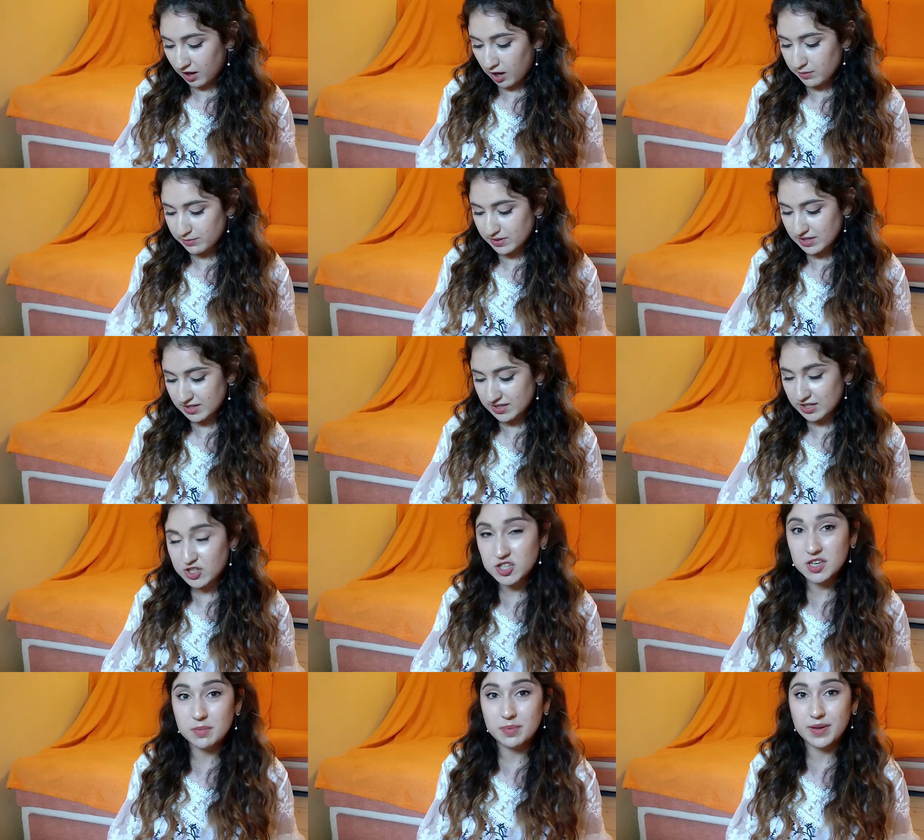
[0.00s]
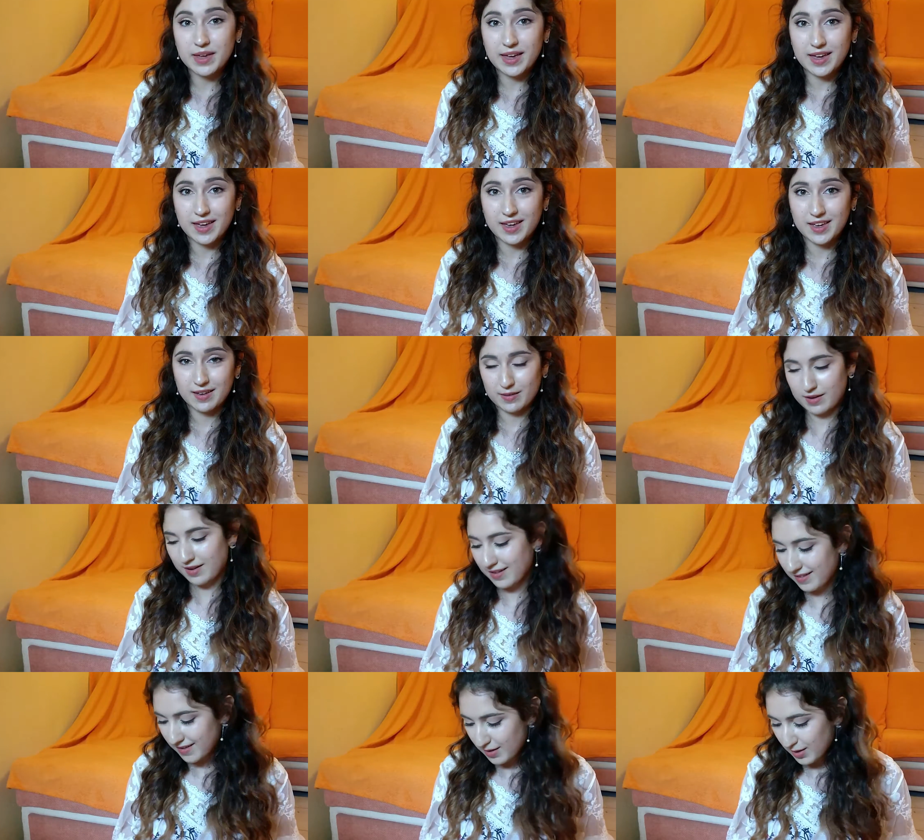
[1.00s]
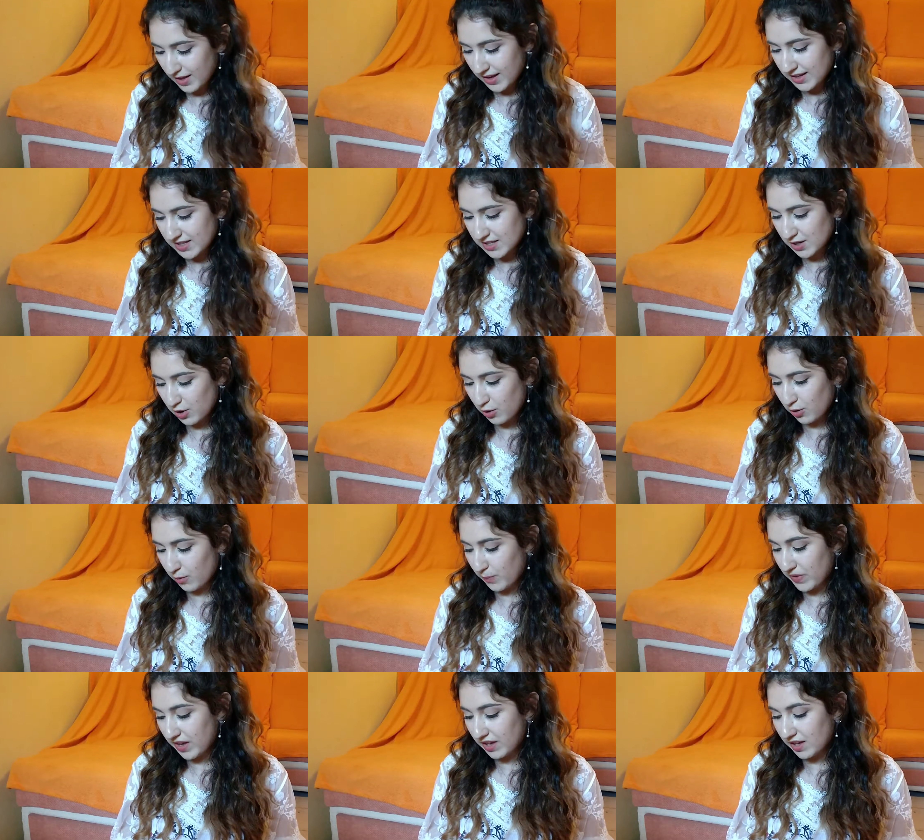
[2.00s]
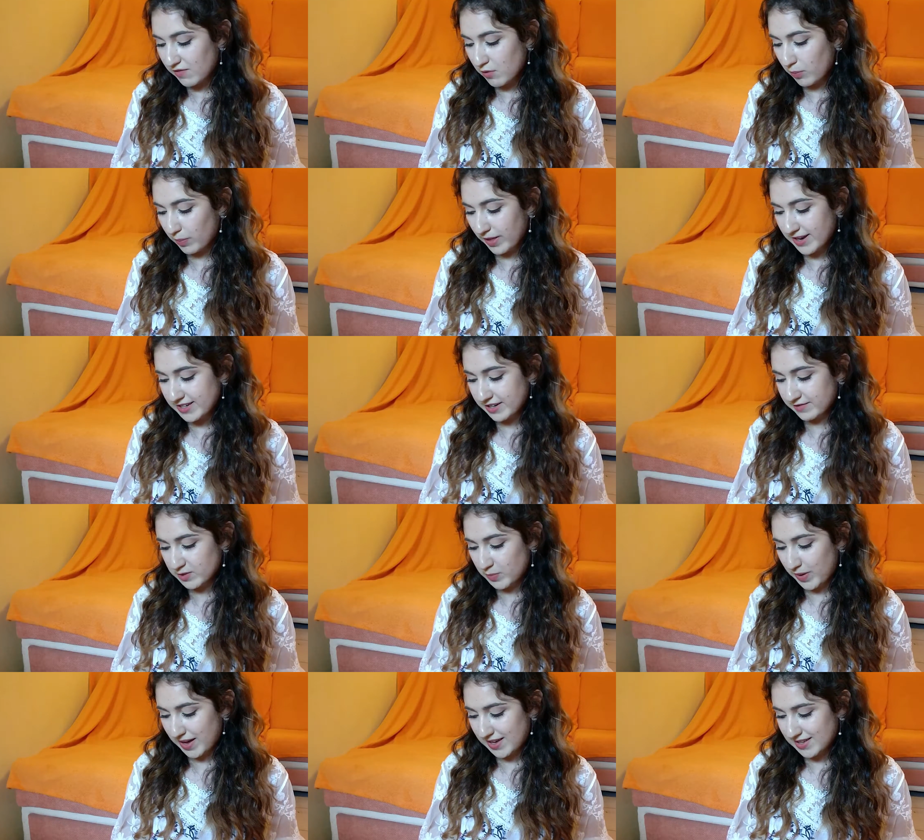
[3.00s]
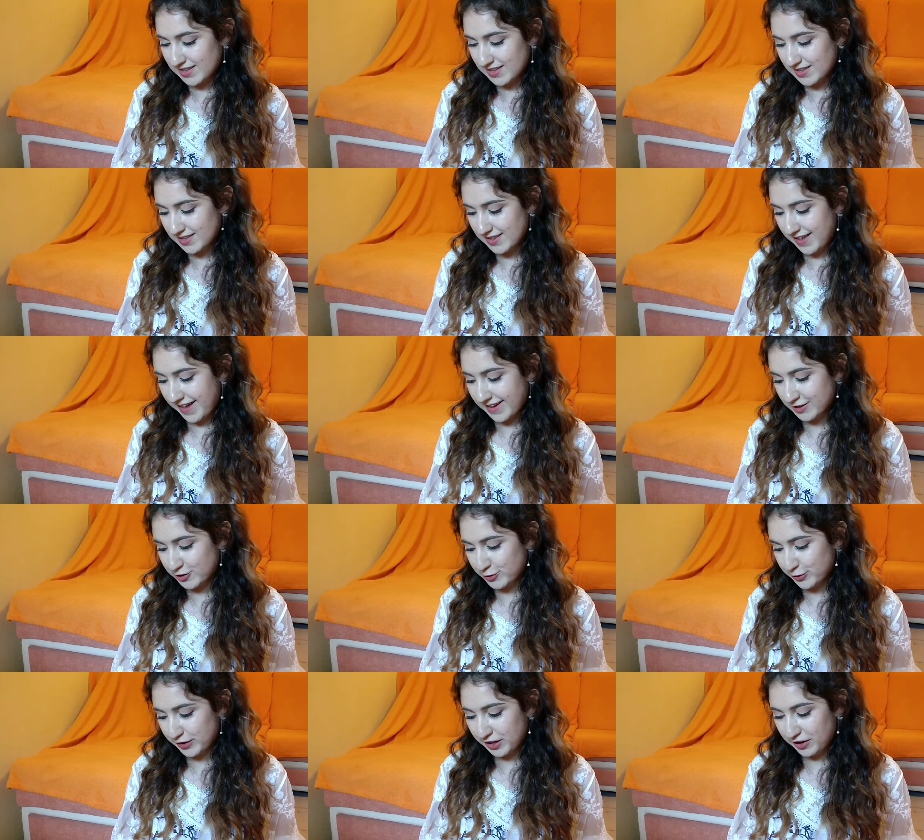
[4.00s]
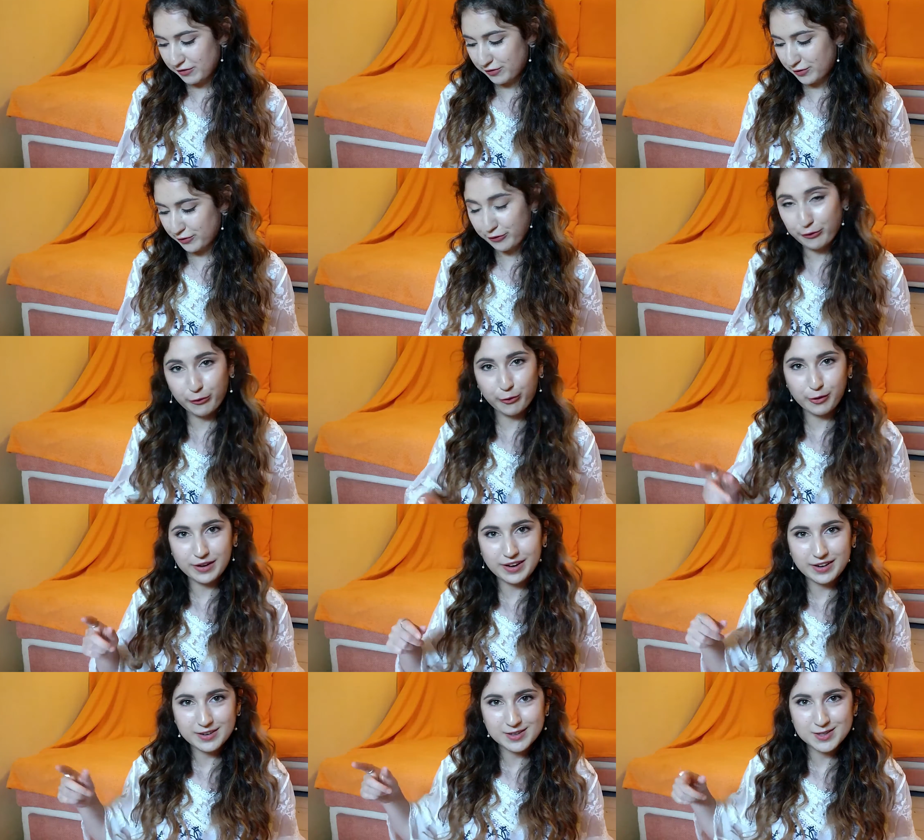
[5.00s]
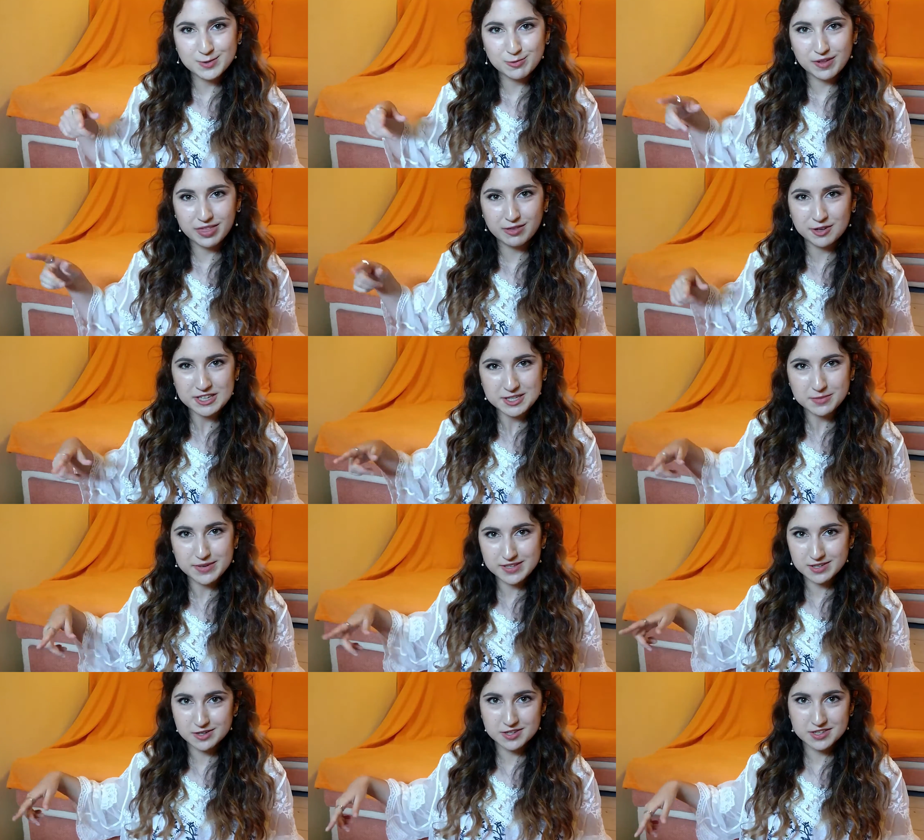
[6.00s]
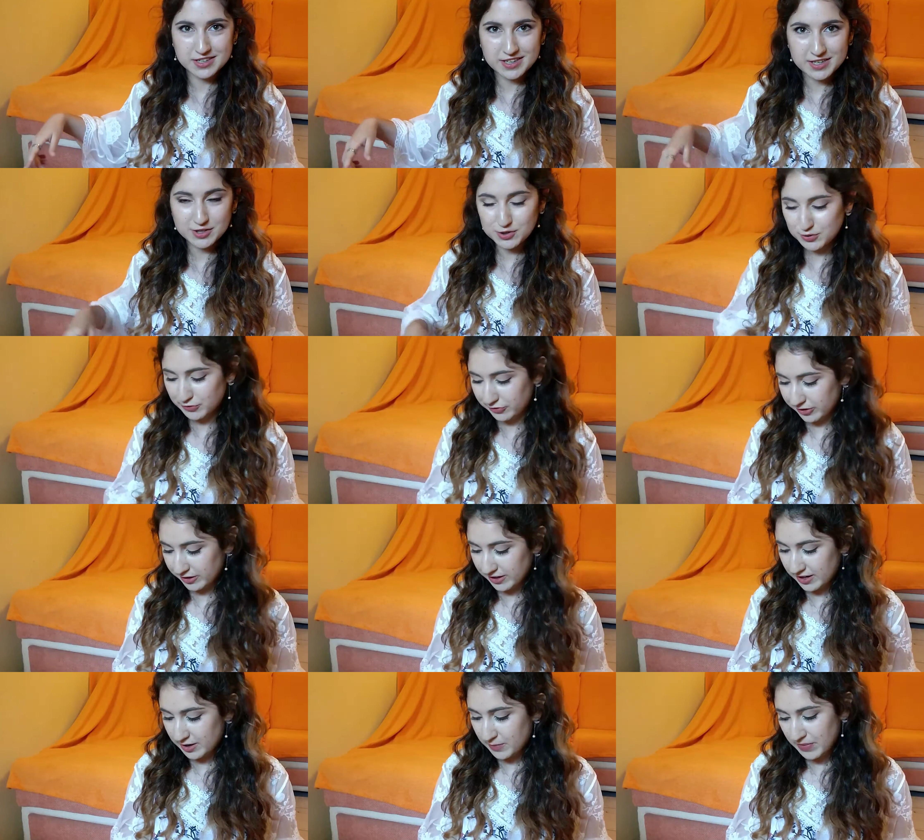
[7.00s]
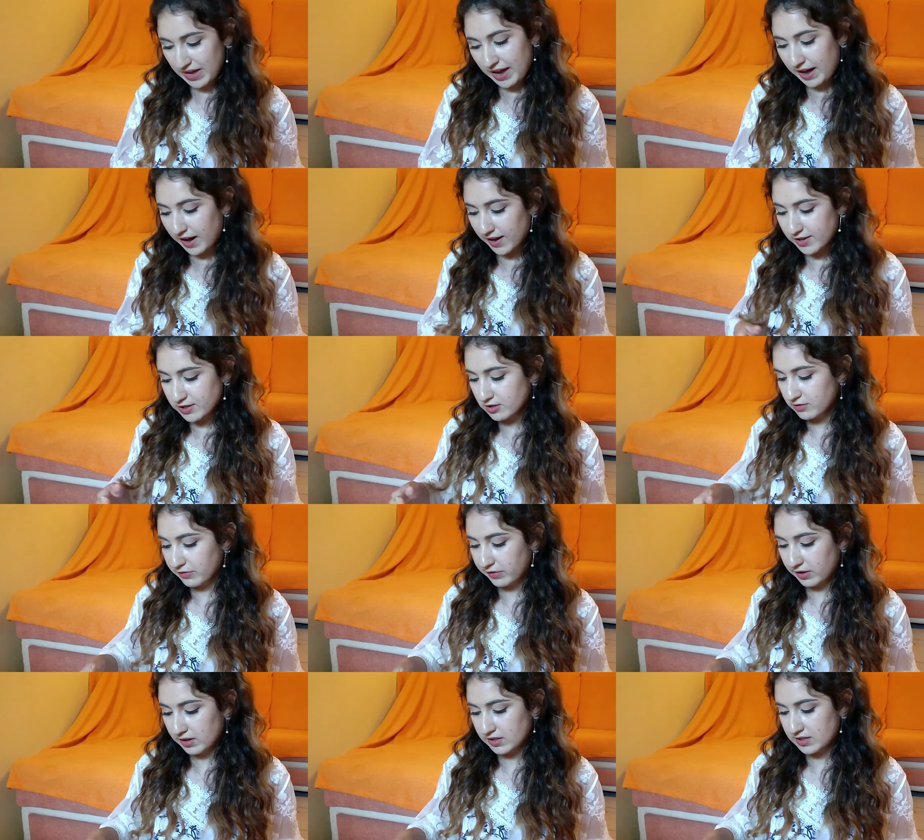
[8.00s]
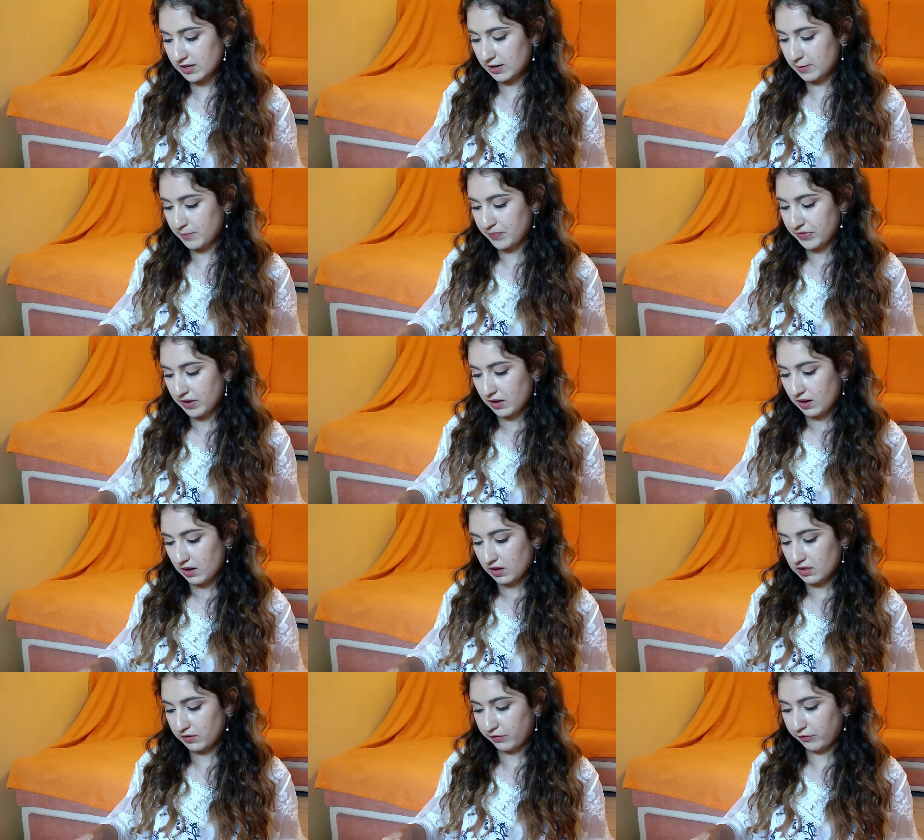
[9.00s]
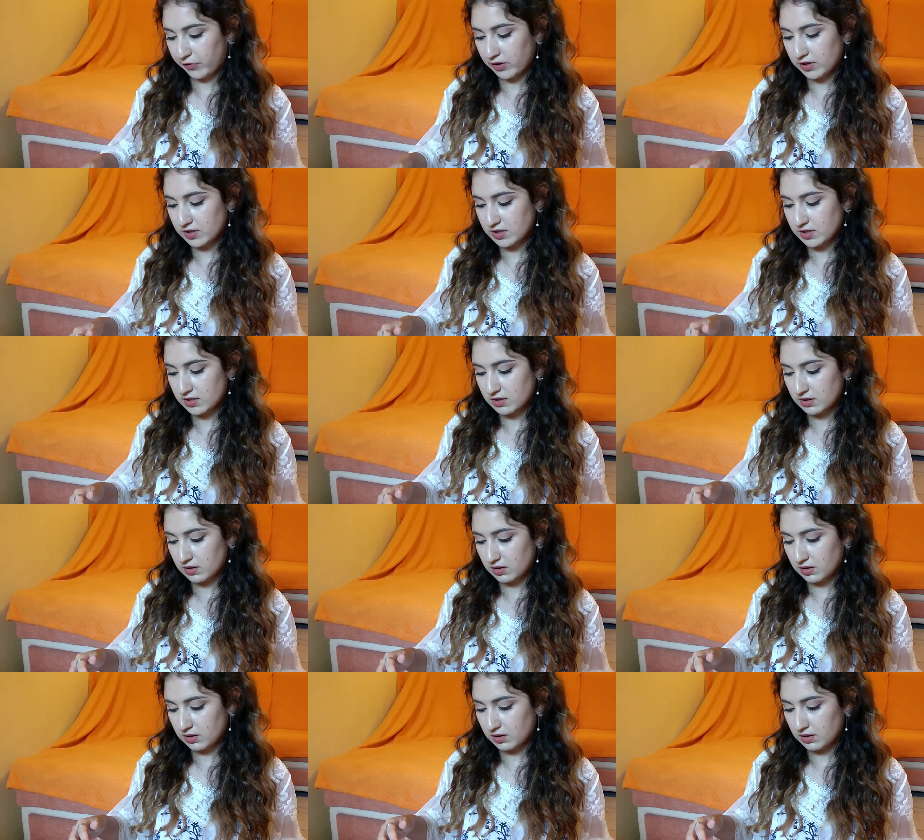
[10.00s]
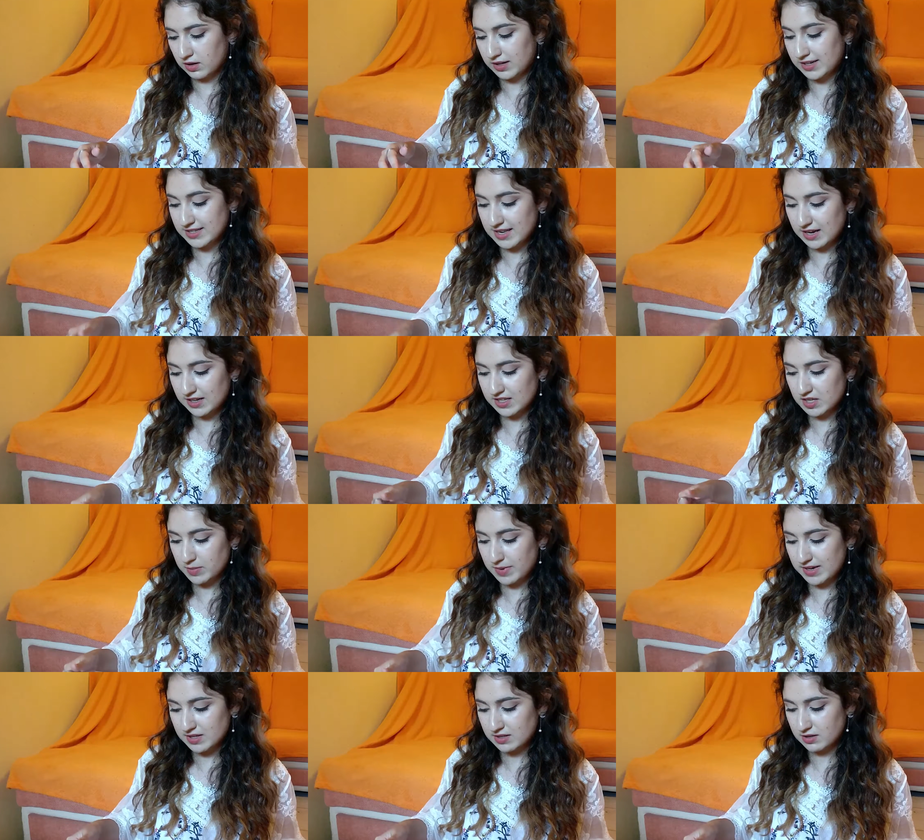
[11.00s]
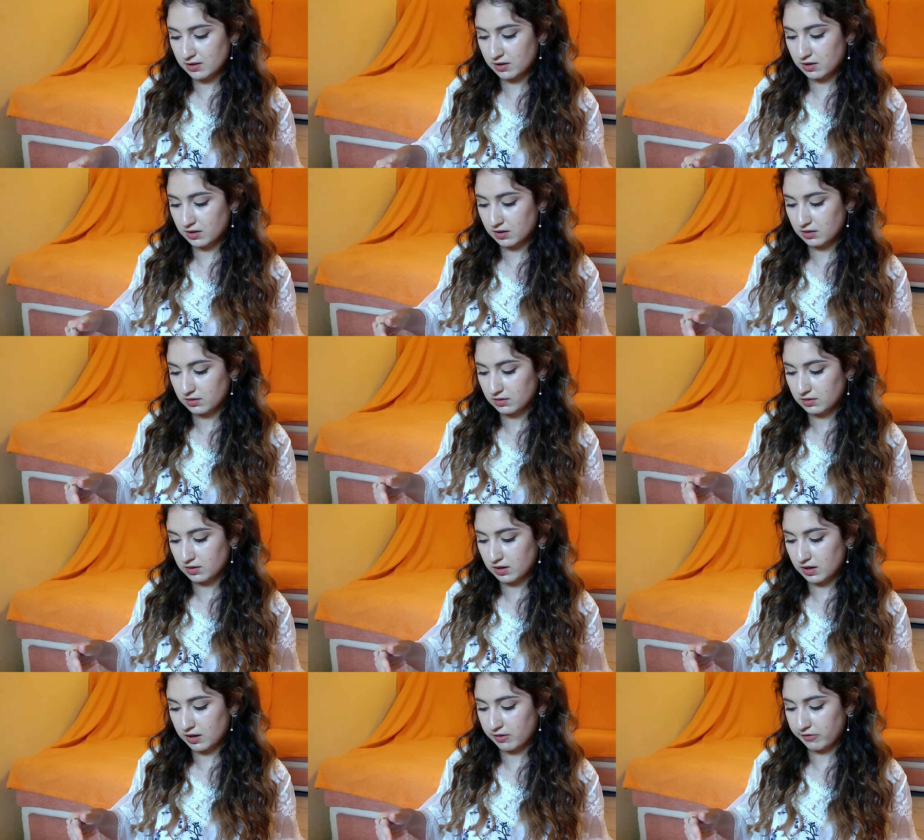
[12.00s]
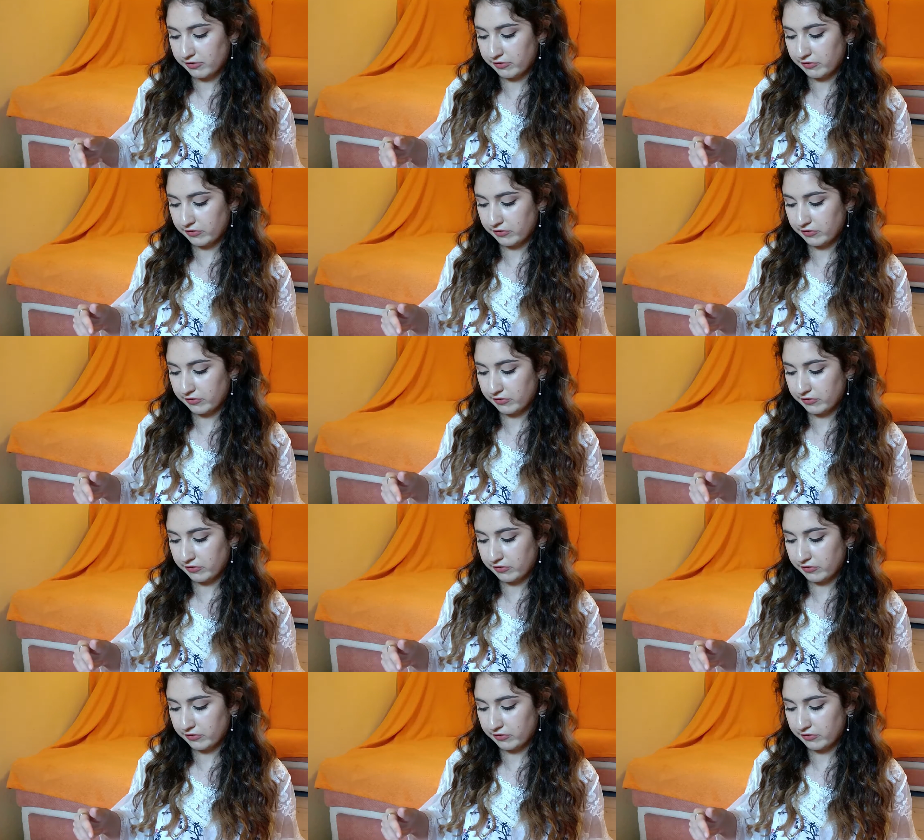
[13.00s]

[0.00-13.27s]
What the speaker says: comes the GPA. So they give you plenty of space. They actually give you 4 years with 3 semesters each to fill in. I just filled in the first and the second semester of